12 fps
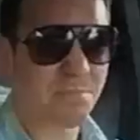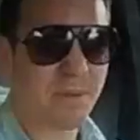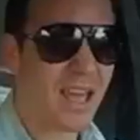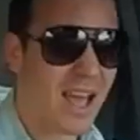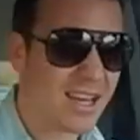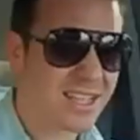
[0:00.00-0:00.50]
a
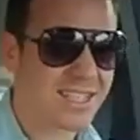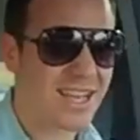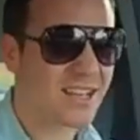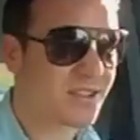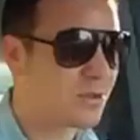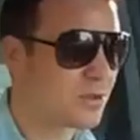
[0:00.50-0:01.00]
bit
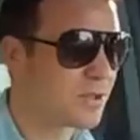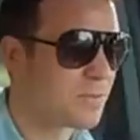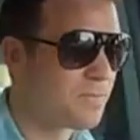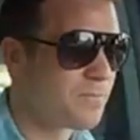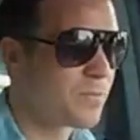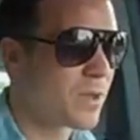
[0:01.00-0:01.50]
unsettled
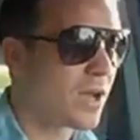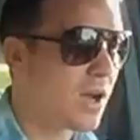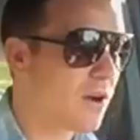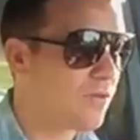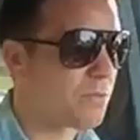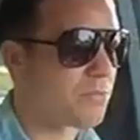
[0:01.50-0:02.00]

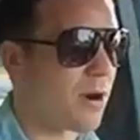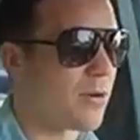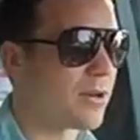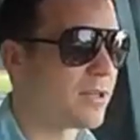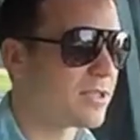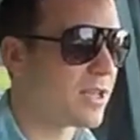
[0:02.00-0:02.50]
over
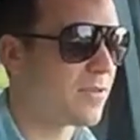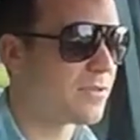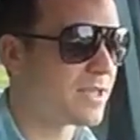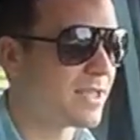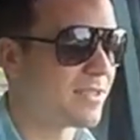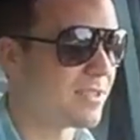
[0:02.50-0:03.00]
broken
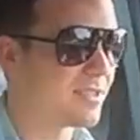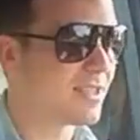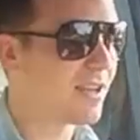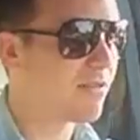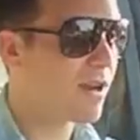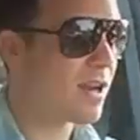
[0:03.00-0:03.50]
surfaces. The
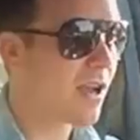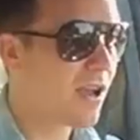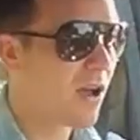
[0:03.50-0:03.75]
steering,